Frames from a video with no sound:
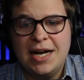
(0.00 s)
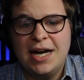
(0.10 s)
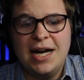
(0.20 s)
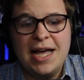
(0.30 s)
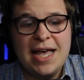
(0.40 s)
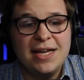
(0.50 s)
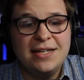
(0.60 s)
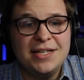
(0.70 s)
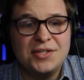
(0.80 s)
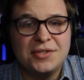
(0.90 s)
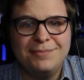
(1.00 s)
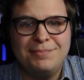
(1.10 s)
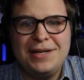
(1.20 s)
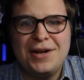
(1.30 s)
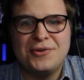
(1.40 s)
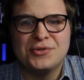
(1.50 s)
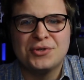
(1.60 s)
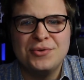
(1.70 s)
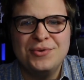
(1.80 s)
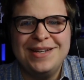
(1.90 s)
and it's been under
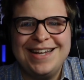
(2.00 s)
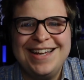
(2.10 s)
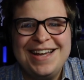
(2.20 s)
scrutiny.